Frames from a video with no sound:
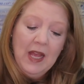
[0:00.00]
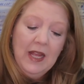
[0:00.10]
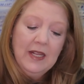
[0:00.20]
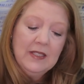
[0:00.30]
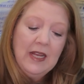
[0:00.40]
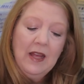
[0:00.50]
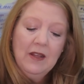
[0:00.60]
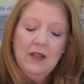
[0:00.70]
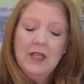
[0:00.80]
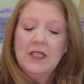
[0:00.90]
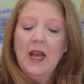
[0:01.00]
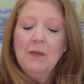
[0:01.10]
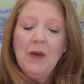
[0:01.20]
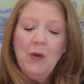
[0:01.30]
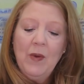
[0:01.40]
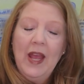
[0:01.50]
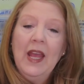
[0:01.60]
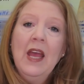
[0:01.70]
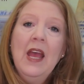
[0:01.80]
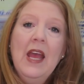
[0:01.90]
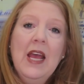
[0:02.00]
He said the Dine My Way